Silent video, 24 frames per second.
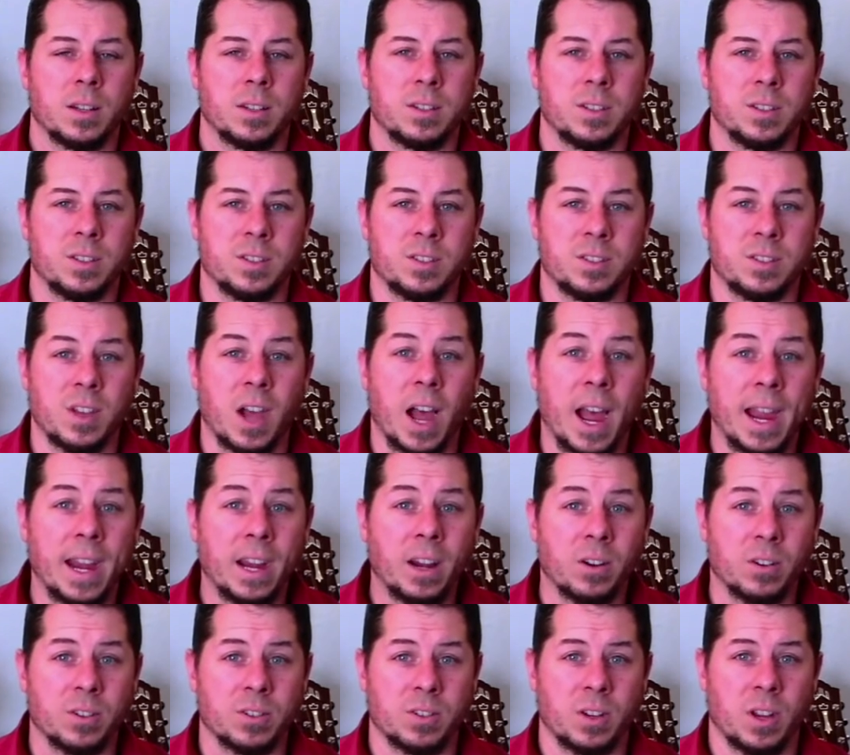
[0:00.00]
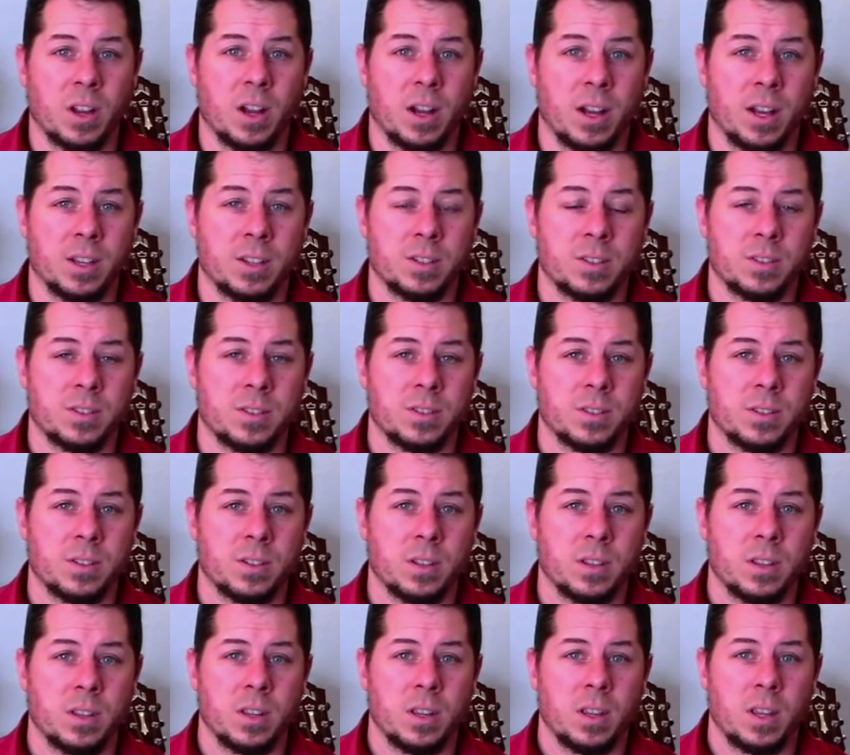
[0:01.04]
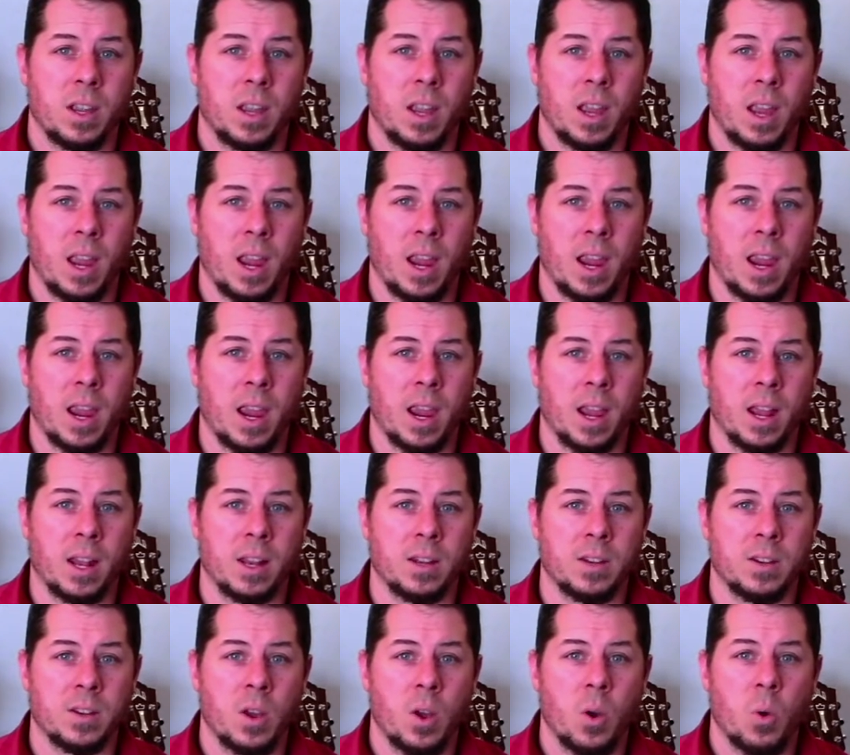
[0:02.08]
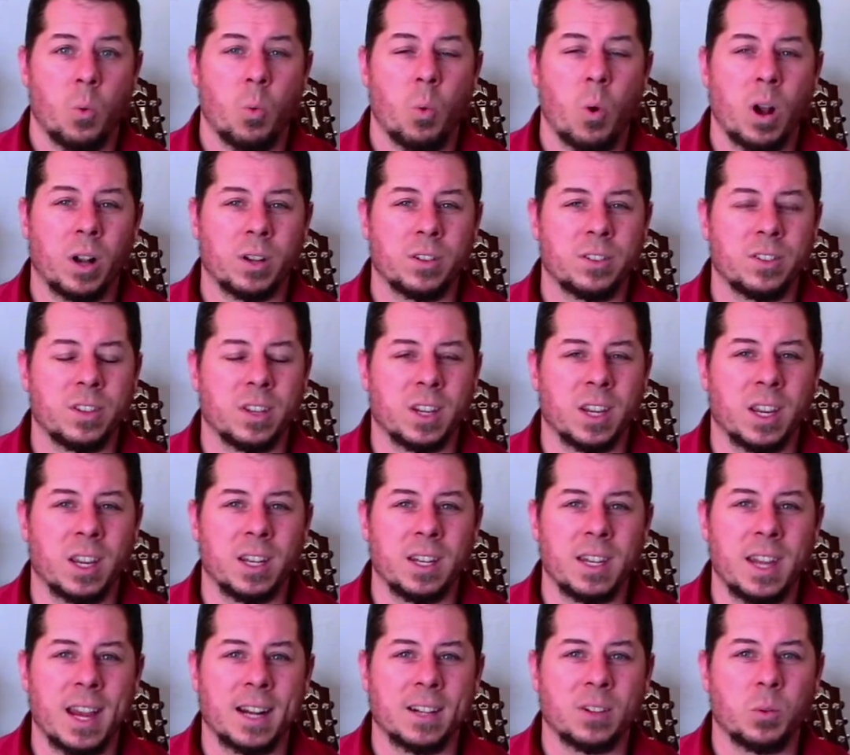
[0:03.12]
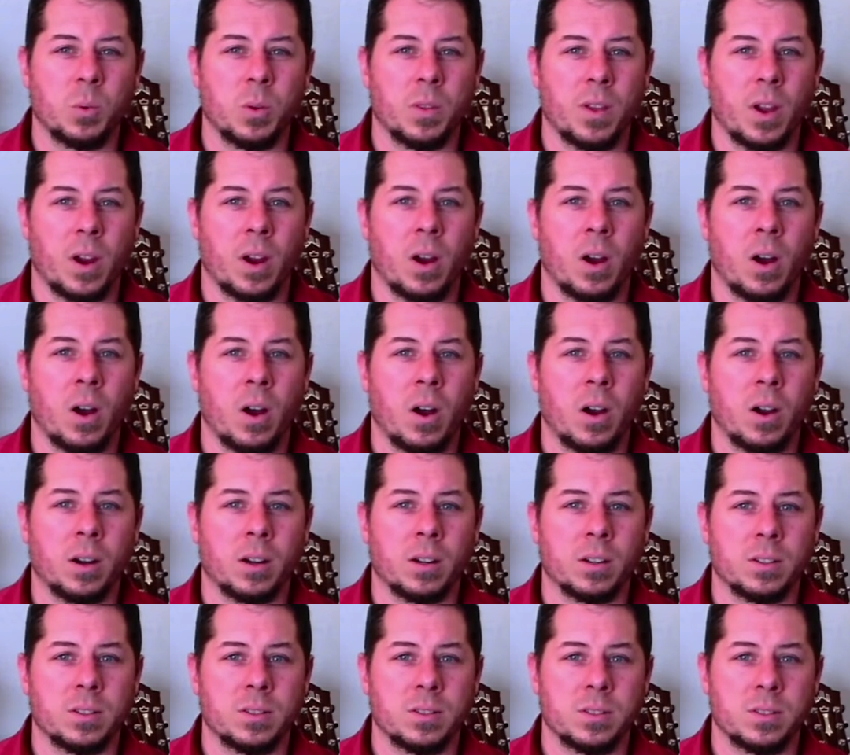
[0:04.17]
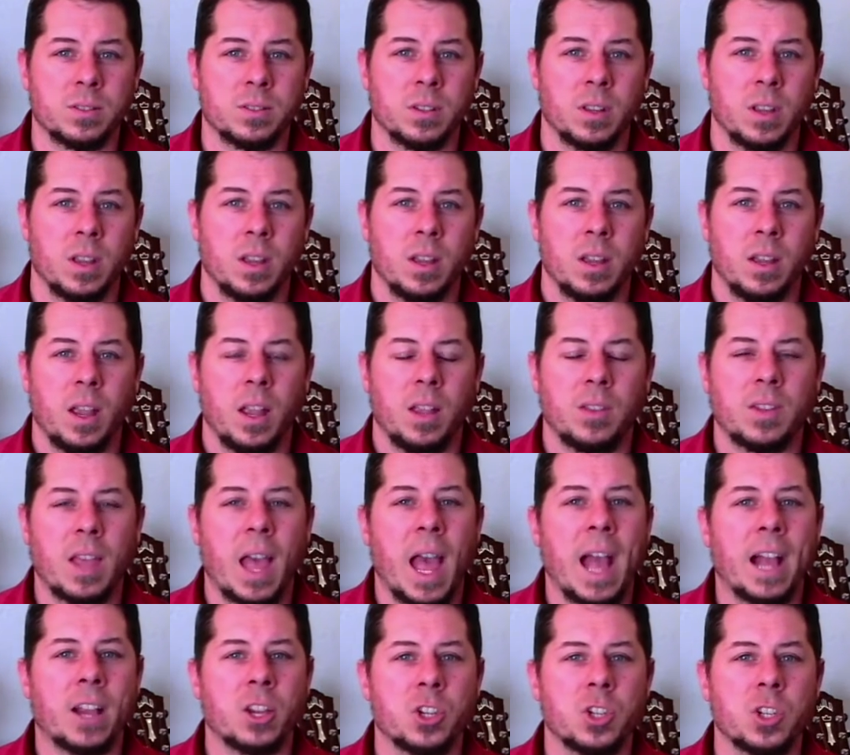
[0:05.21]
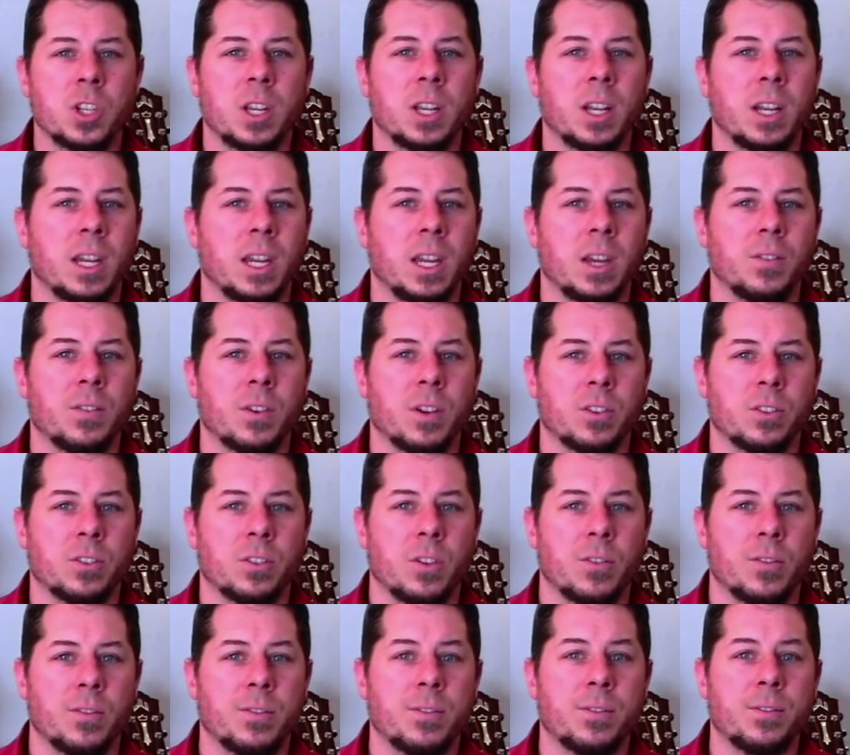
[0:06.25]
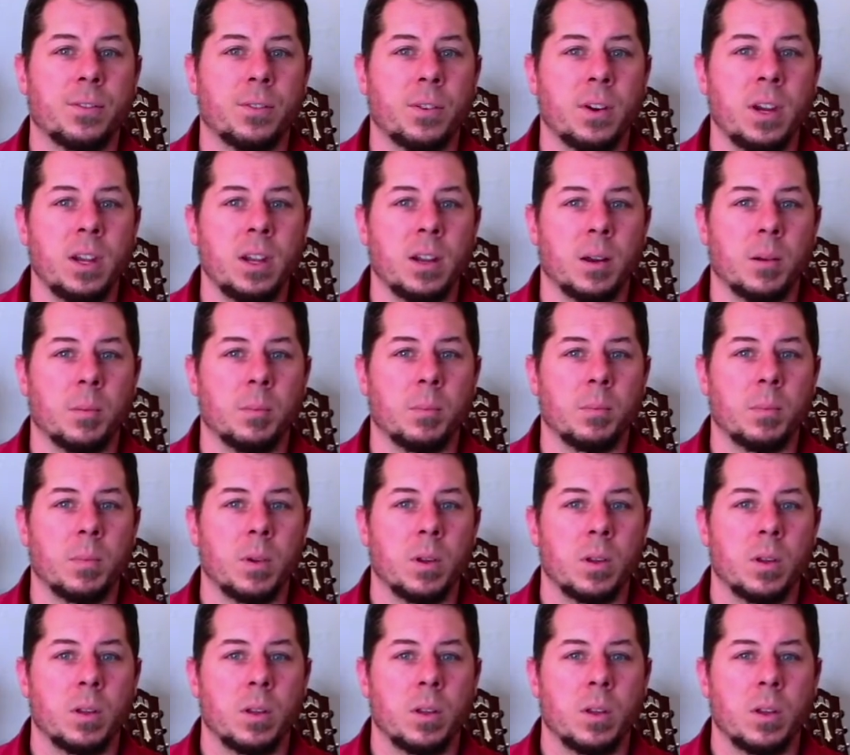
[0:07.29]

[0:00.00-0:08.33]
desires us and wants to connect with our hearts is actually going to give us freedom